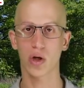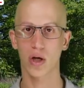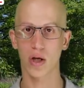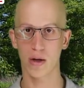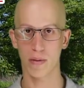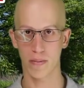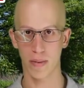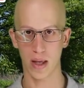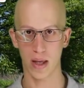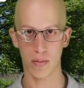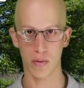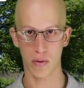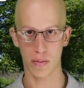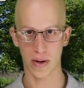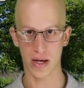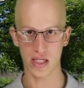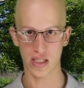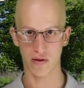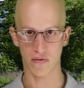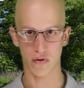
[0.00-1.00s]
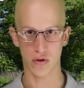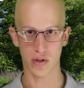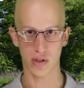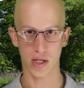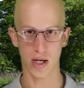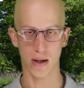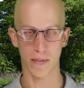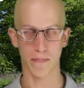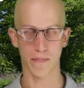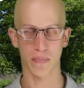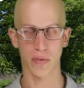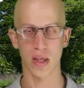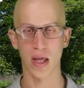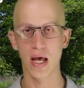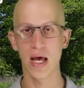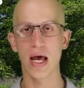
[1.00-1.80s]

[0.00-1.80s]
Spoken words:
you're going to be able to pass the first time.